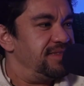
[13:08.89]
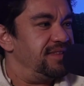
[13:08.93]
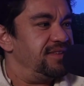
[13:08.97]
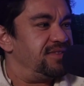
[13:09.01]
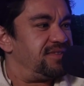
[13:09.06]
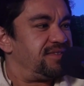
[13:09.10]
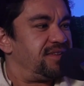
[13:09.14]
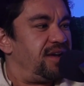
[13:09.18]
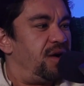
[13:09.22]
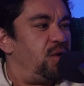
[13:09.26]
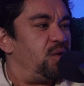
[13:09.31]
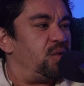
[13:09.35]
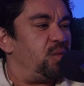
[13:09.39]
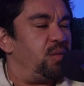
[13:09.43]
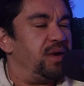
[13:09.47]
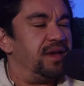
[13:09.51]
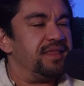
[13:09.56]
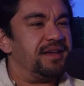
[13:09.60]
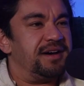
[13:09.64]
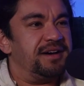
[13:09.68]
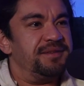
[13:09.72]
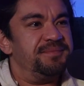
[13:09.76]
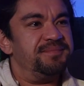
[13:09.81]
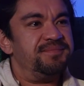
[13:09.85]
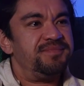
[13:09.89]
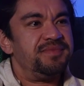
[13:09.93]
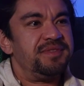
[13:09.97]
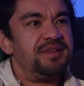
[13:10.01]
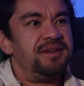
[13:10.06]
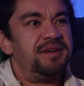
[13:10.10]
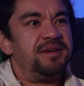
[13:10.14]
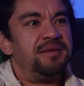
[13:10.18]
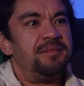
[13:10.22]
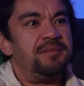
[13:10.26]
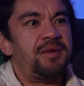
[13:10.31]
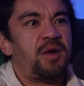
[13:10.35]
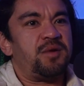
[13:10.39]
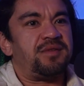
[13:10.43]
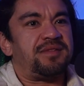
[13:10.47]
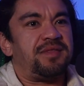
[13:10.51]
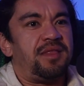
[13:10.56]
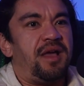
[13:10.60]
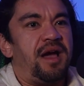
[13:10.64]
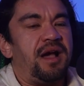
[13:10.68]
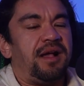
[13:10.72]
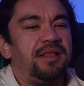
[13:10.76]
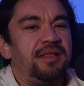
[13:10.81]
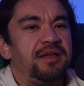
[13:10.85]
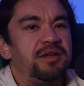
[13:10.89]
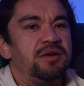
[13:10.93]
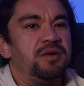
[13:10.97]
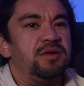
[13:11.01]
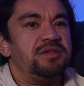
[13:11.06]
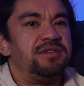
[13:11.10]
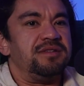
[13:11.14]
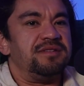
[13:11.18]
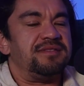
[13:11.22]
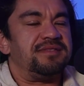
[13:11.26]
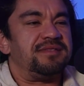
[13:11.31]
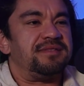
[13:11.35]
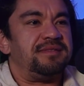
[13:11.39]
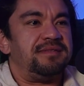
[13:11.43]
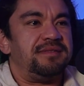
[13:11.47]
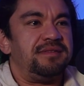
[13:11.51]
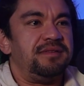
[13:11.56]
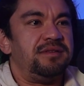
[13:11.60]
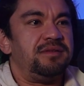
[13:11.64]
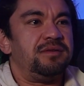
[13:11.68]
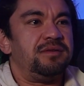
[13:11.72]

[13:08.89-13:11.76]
this cold weather, most likely you're just